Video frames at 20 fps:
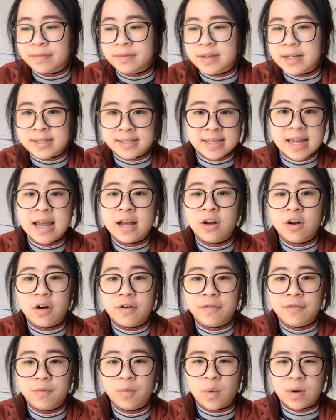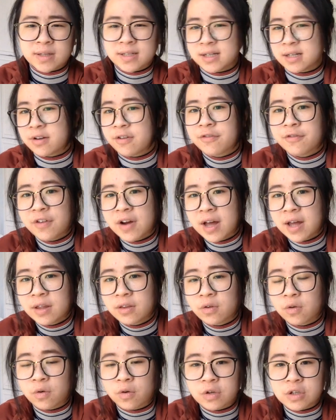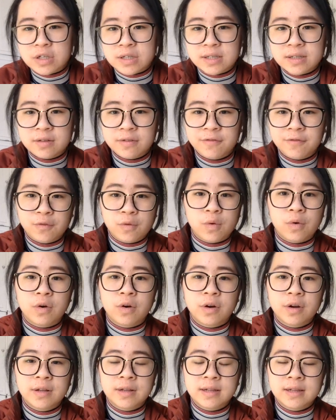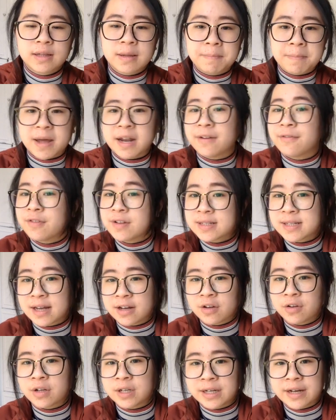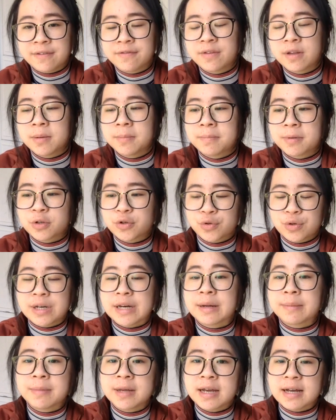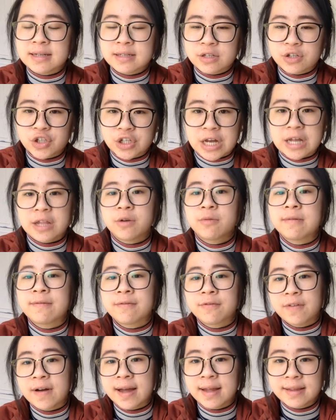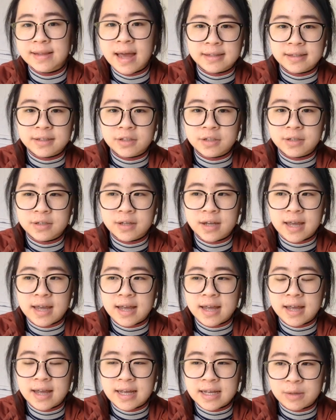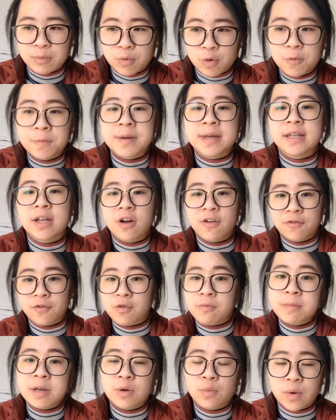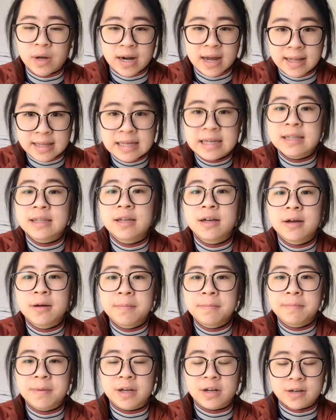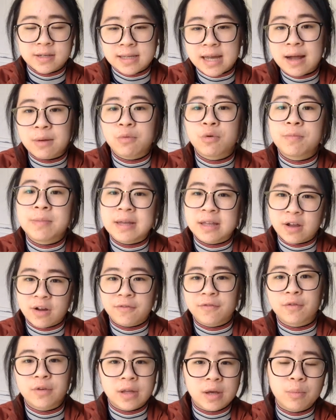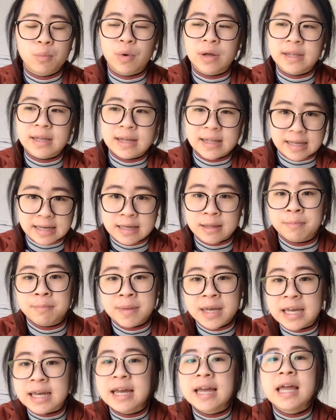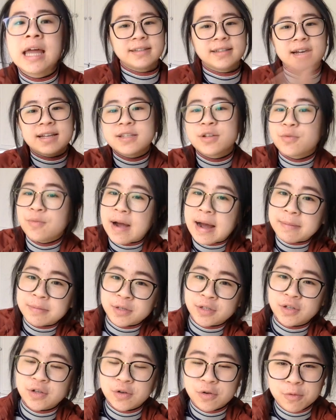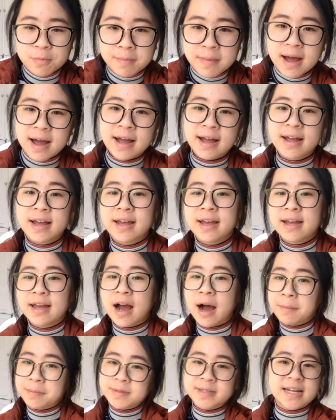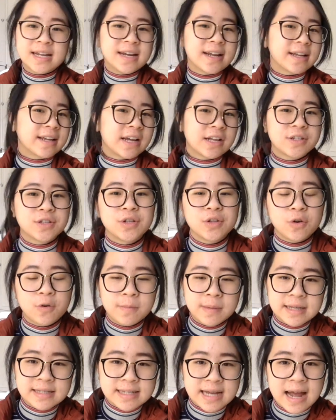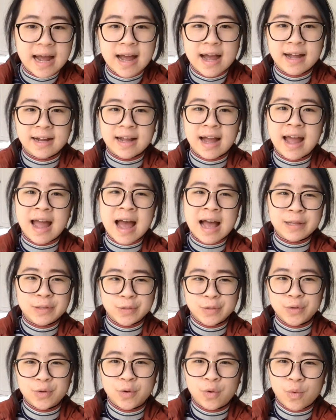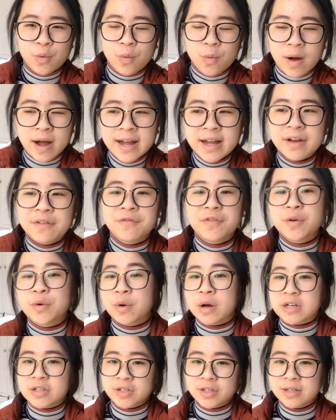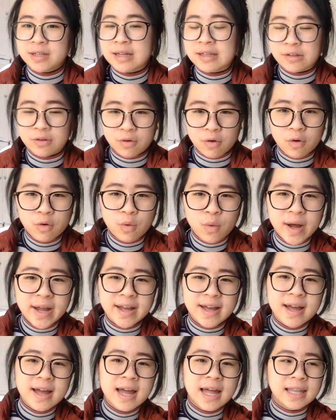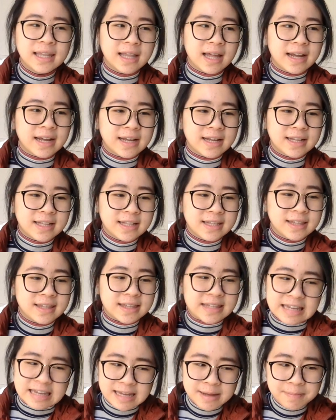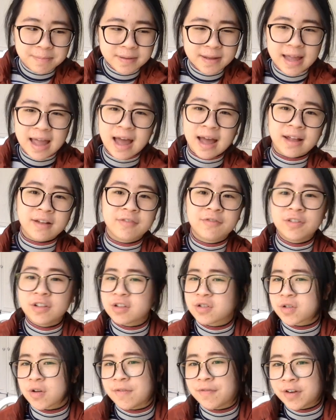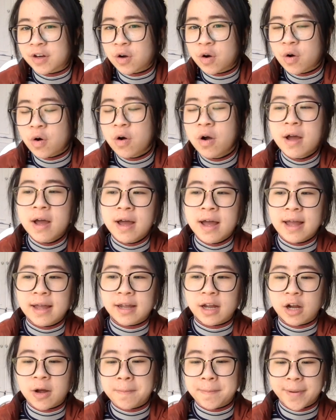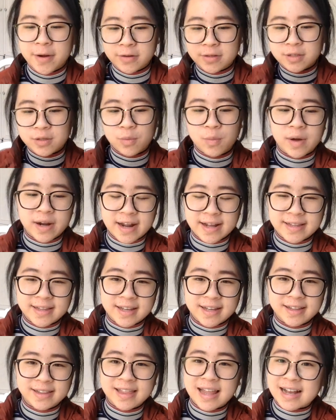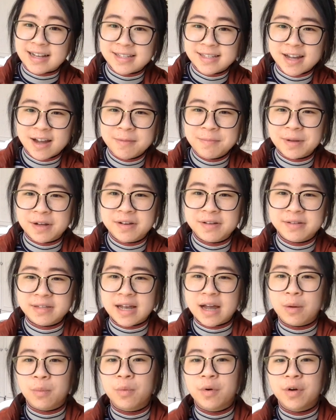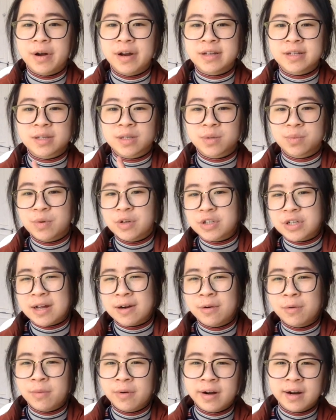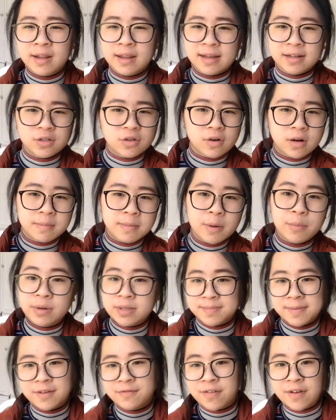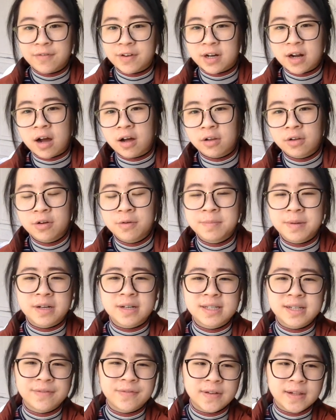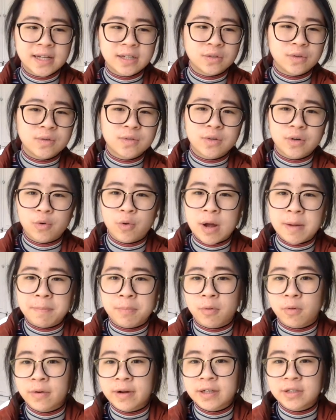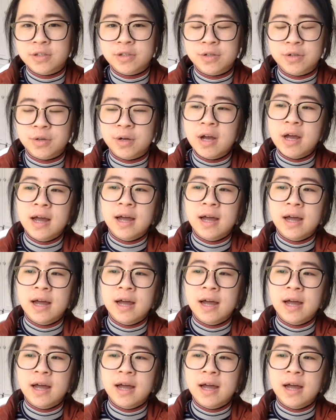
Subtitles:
the sake of wanting a friend or just for the benefits I could give them, but treating me as a genuine friend. It will be there for me when I need them because I will be there for them when they need me. That's a wrap to my updated get to know me tag. I answered quite a few questions and they're all quite like deep and philosophical compared to the one I did last time, because I want a switch. I don't want to like talk about what's my favorite color because I feel like those are quite boring to